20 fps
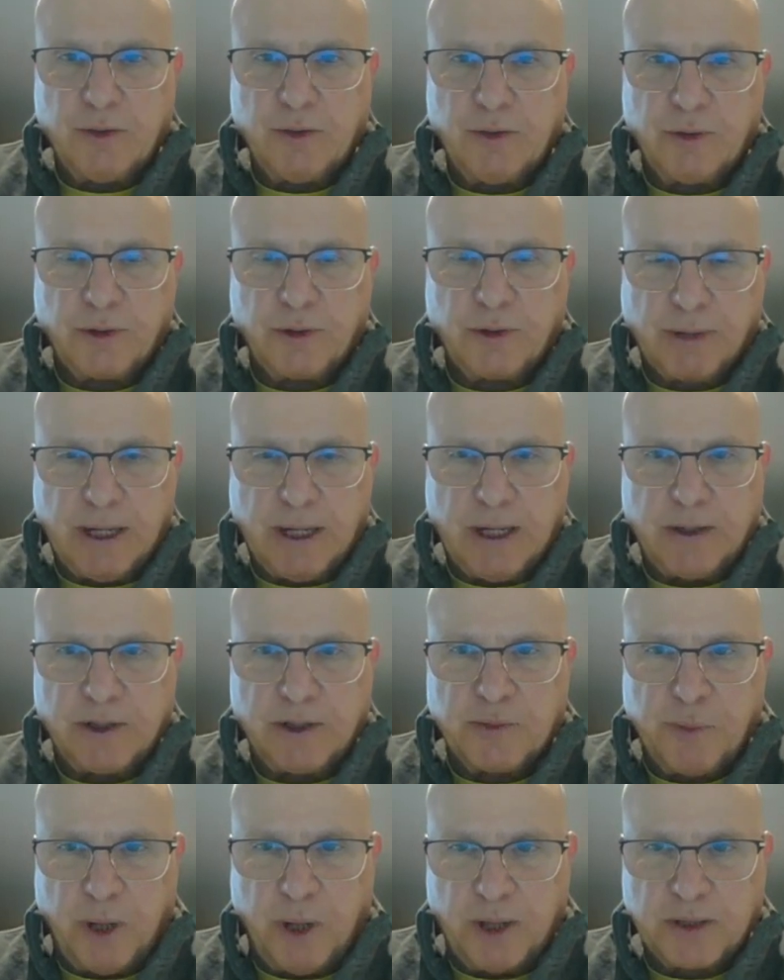the ground
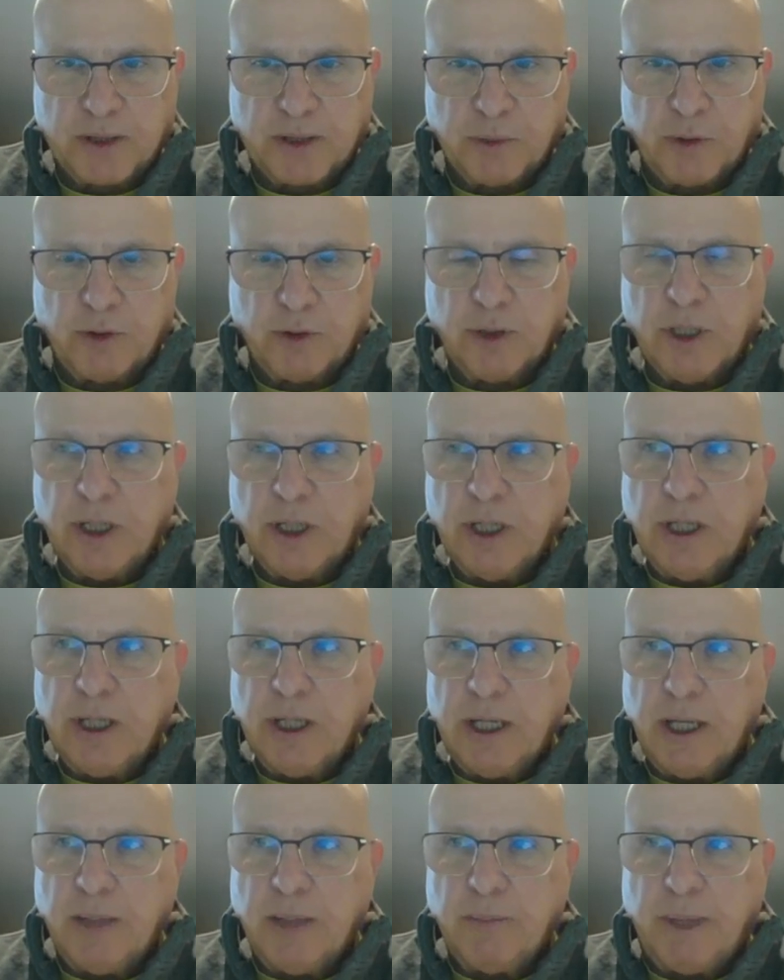as possible.
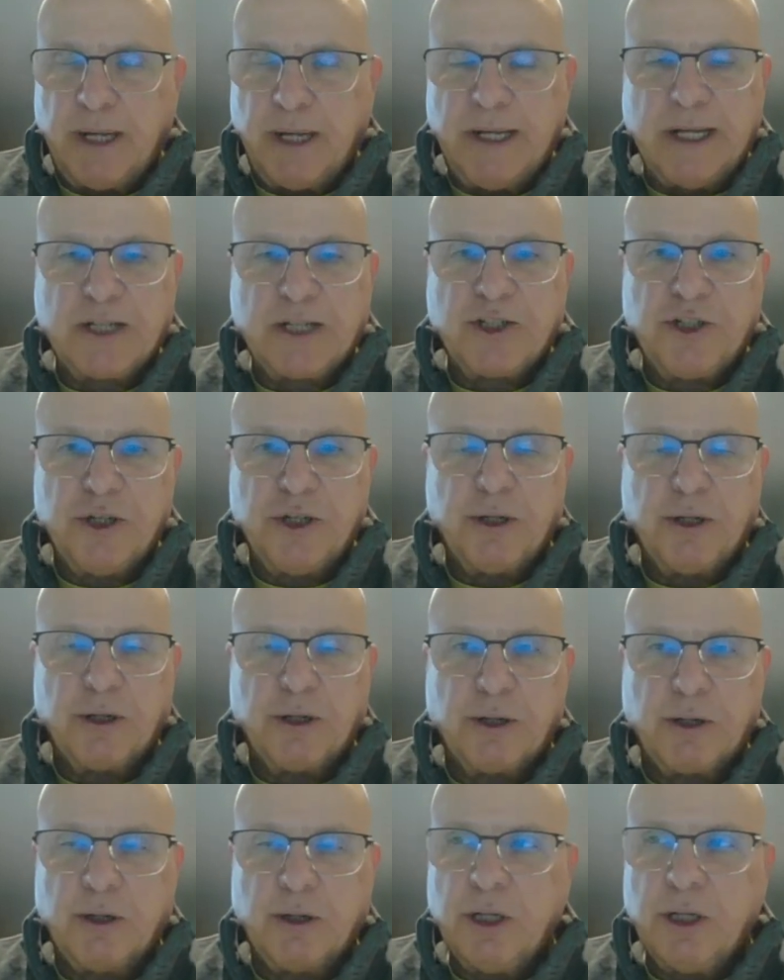And by next
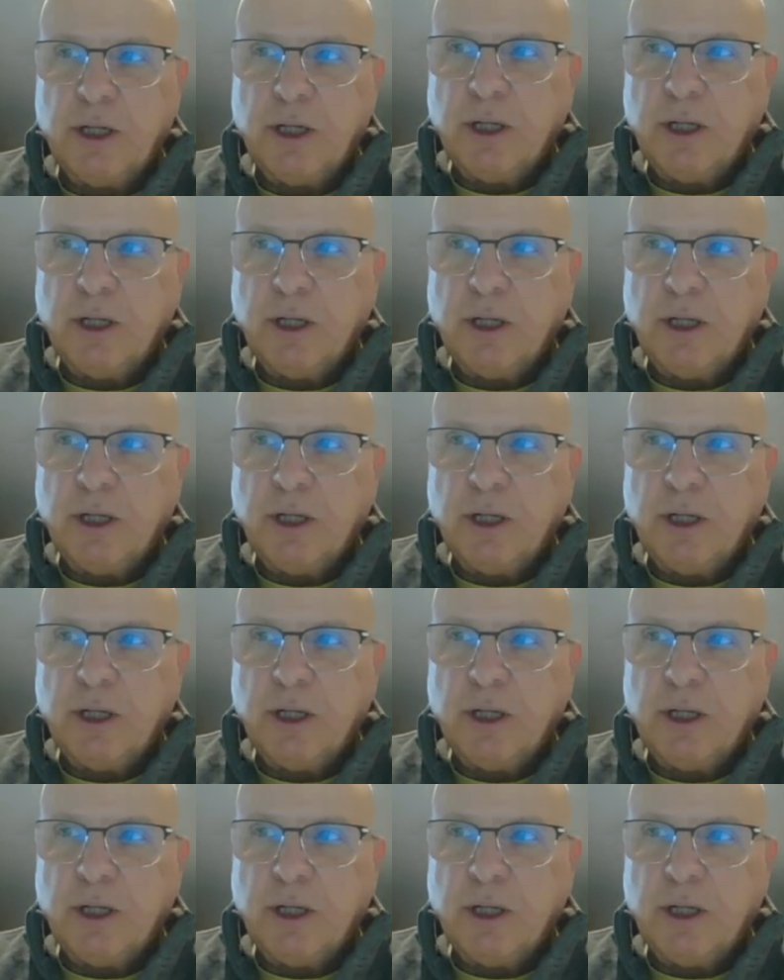year,